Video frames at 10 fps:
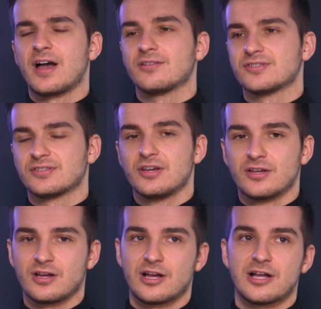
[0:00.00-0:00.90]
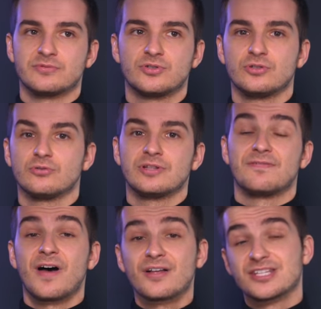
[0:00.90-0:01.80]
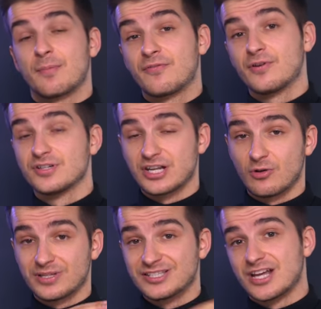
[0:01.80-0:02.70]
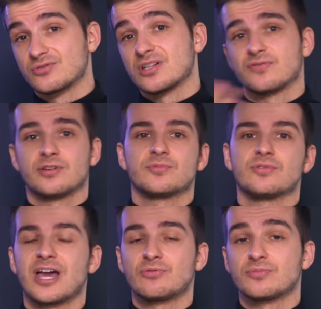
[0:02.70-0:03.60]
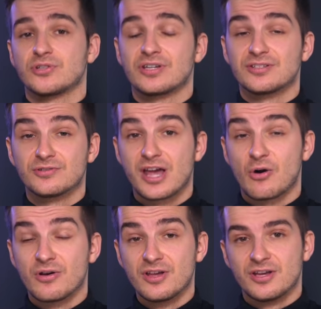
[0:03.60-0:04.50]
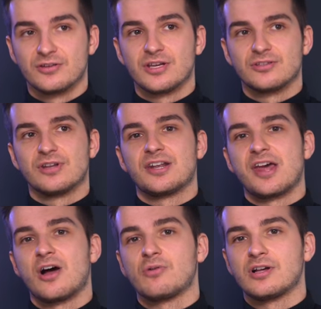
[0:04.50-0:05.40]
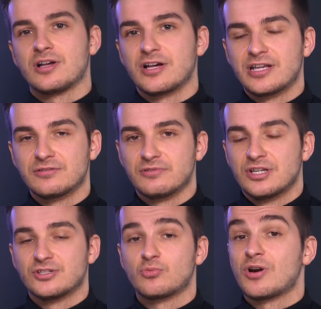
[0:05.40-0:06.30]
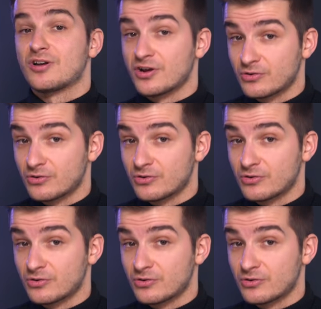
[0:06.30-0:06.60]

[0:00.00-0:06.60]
files uh, to the Files app first and only then transfer them to Lightroom. So you can do that, you can do that now uh, in, in just one go.